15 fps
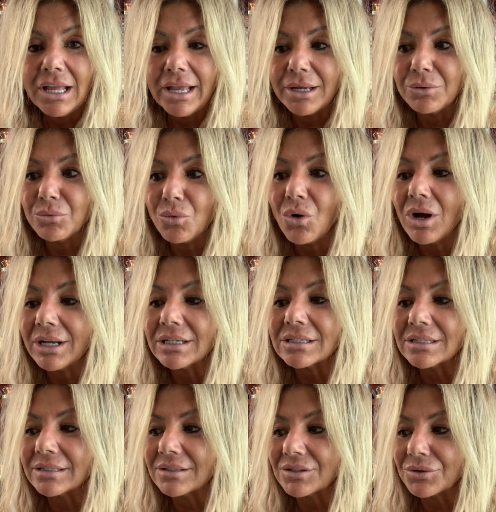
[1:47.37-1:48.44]
And why
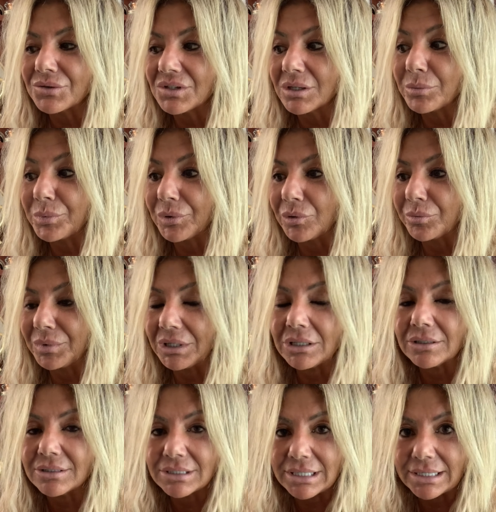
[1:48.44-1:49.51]
is it so simple?
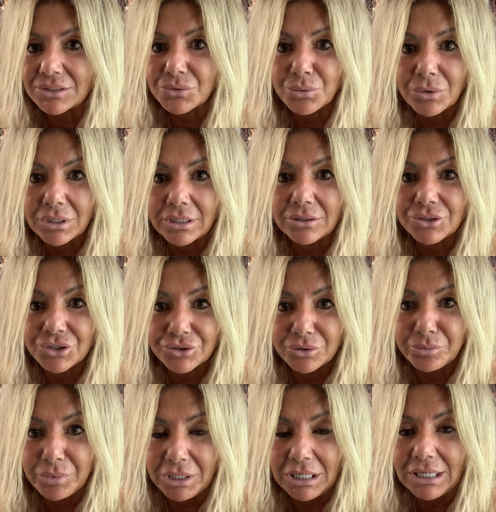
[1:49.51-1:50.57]
Because that's what it
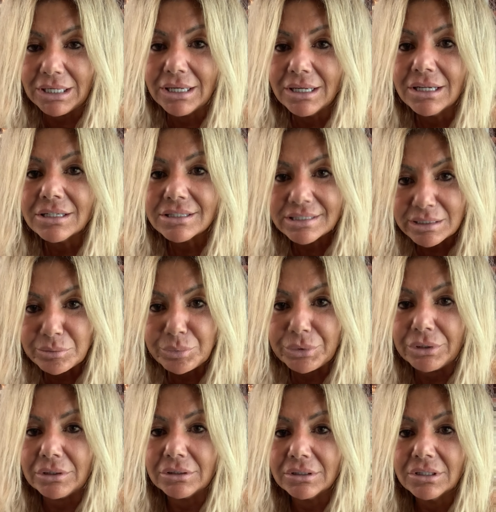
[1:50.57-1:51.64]
should be.
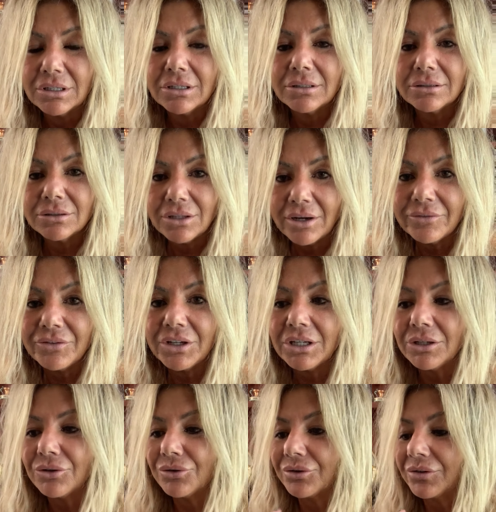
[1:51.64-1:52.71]
Simple.
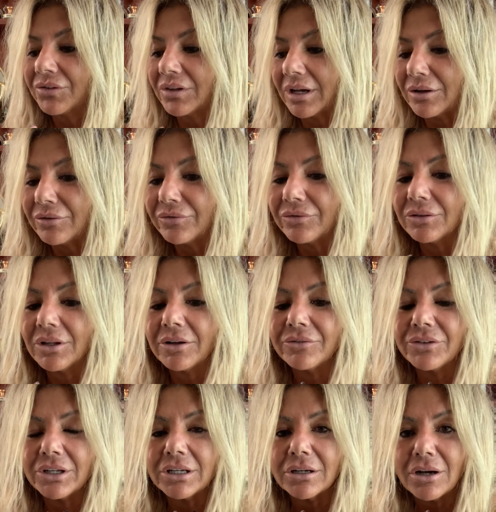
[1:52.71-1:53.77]
Loving yourself,
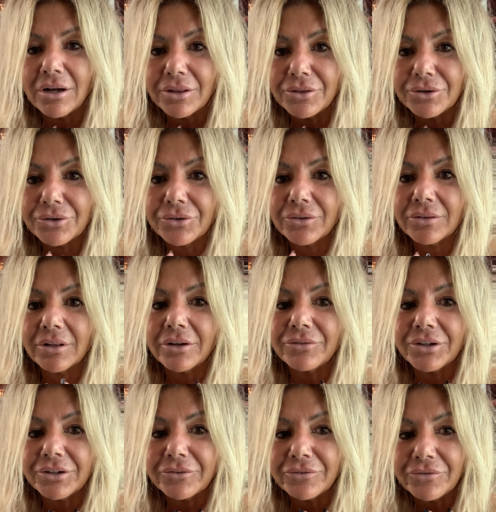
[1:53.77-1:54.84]
loving others,
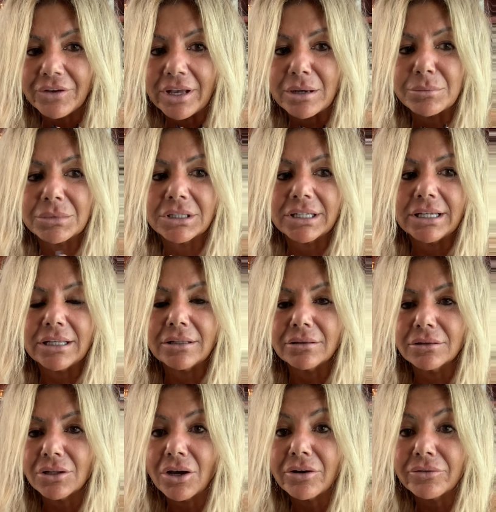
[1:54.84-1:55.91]
loving family.
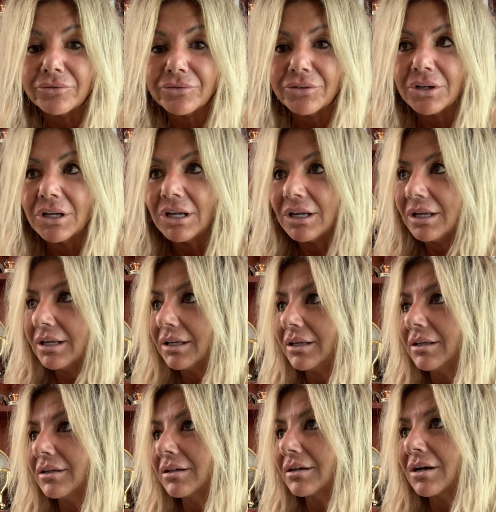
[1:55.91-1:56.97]
Love
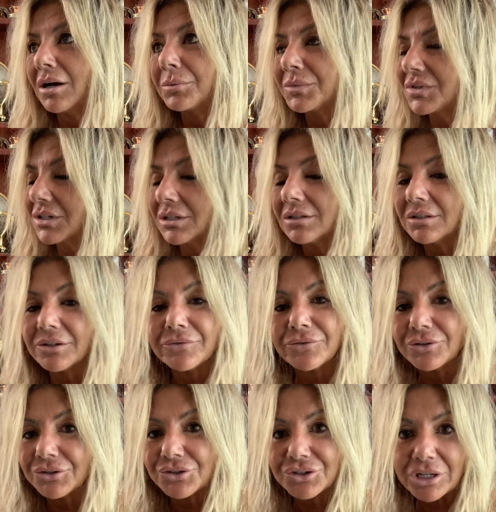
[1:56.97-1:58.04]
comes in
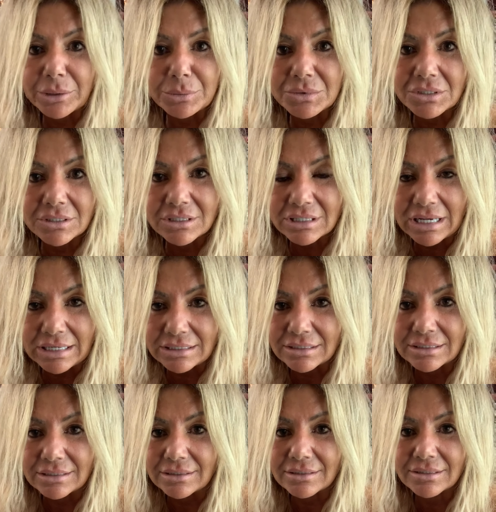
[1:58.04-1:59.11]
different shapes and
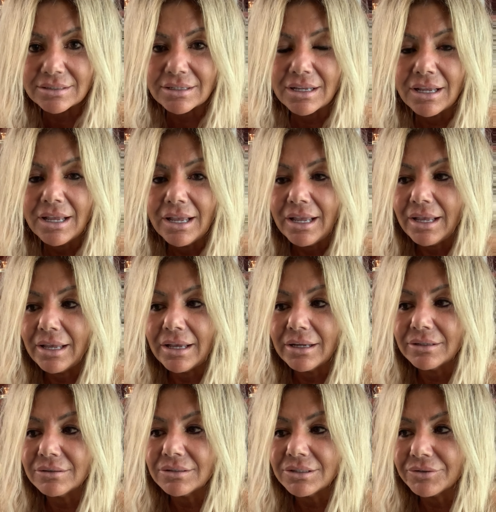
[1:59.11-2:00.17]
sizes
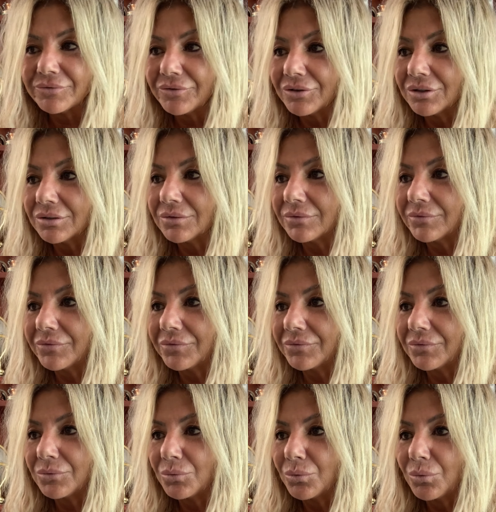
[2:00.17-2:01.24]
and different
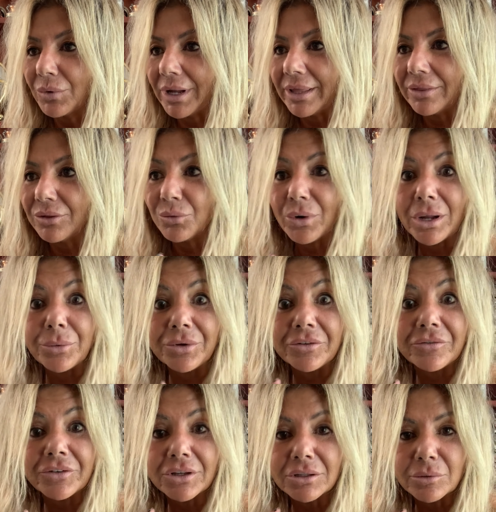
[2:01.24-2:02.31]
way, the way we
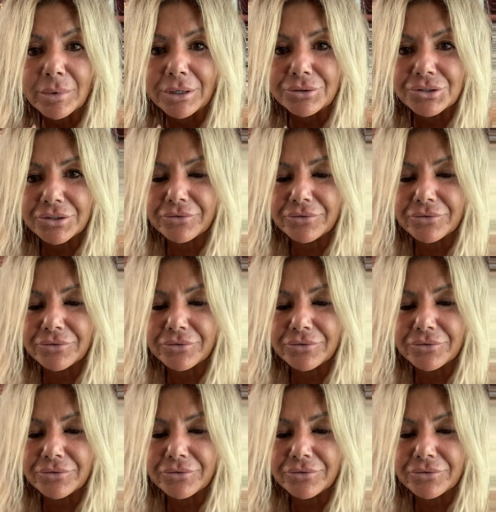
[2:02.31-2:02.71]
feel about